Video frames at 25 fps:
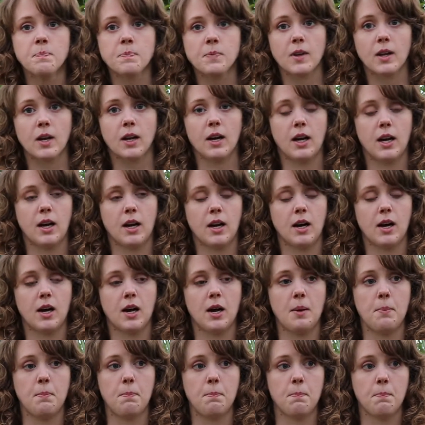
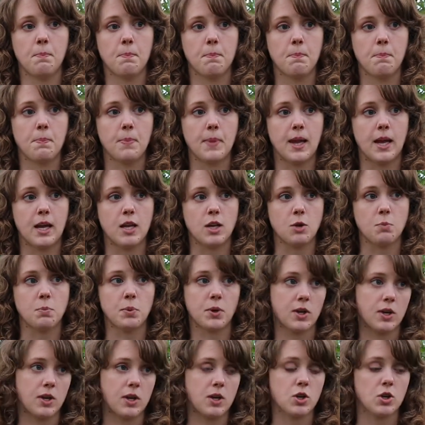and you put
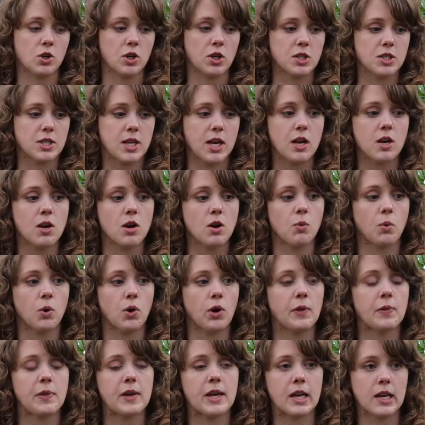it in your container. Well,
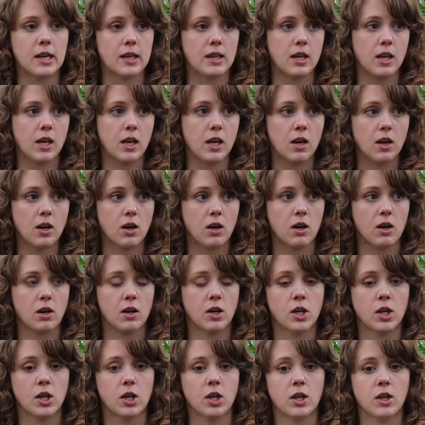at the end of the year,
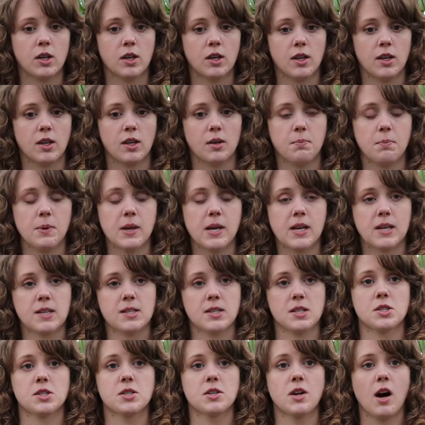because
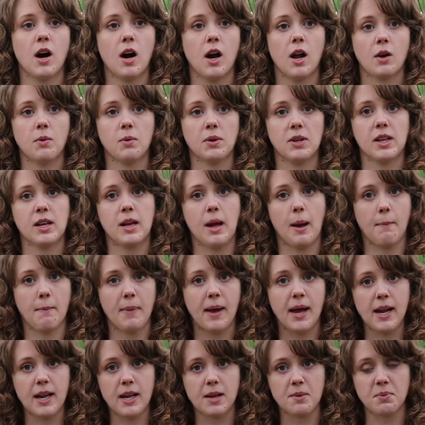it's not really a
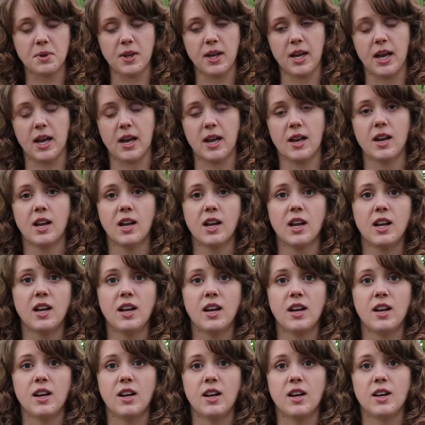bedding plant
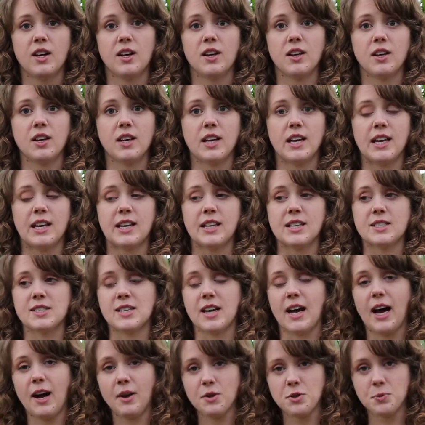and it's a
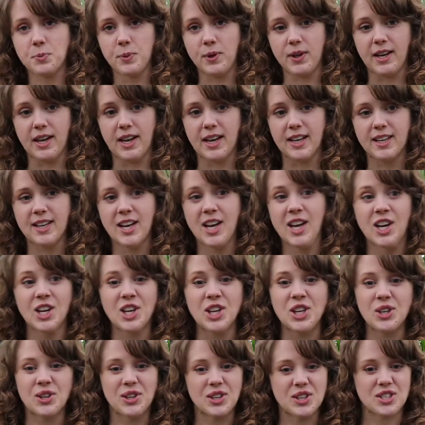house plant,
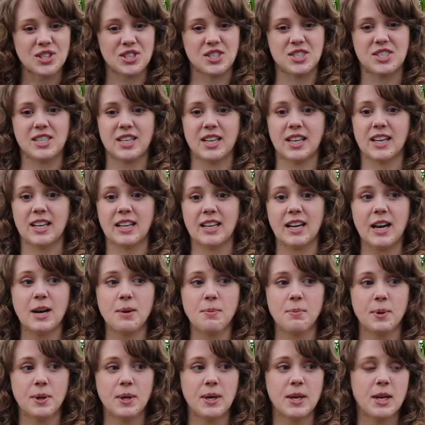you can just dig it up,
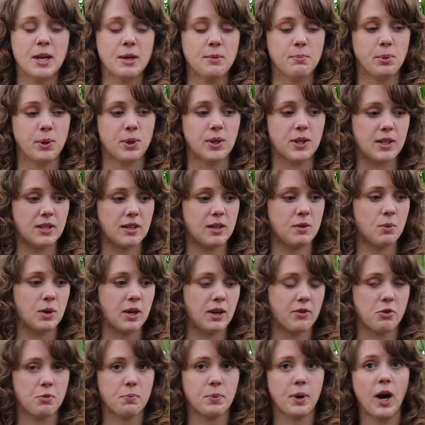put it in
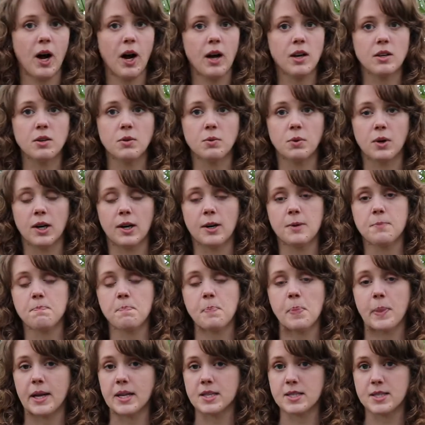whatever pot you want,
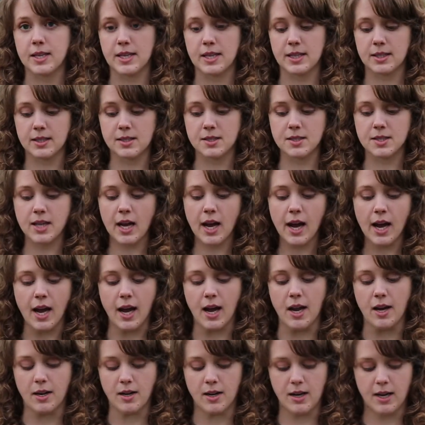and take it
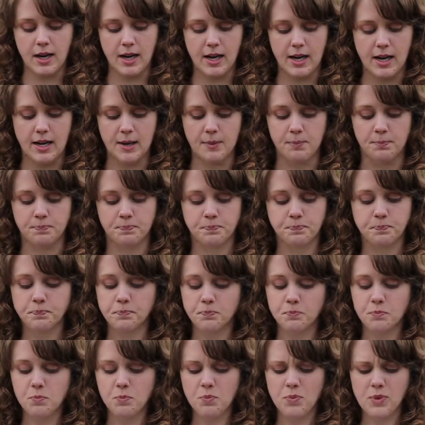inside. And
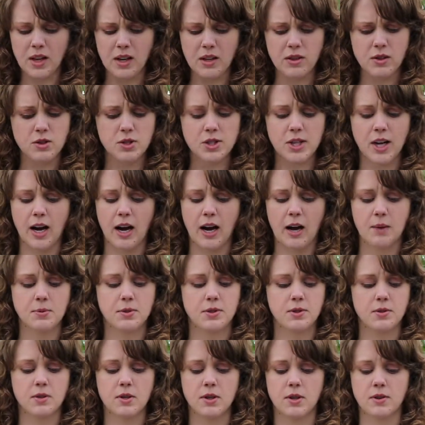there's
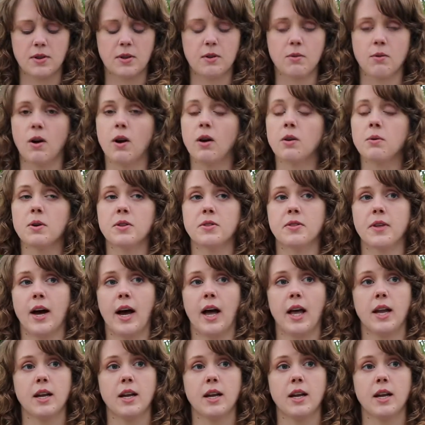absolutely nothing wrong with that.